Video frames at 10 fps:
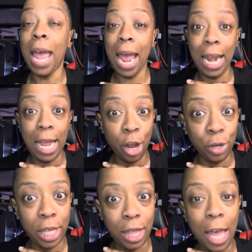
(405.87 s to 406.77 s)
And
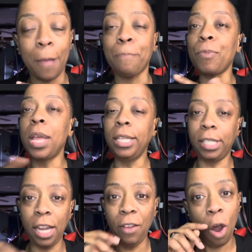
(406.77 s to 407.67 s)
here's the thing.
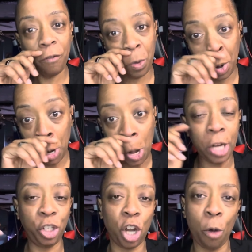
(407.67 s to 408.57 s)
Steve Harvey went on
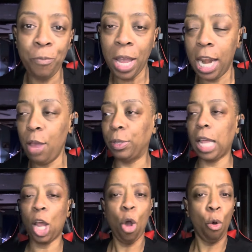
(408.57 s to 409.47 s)
his show and he was like,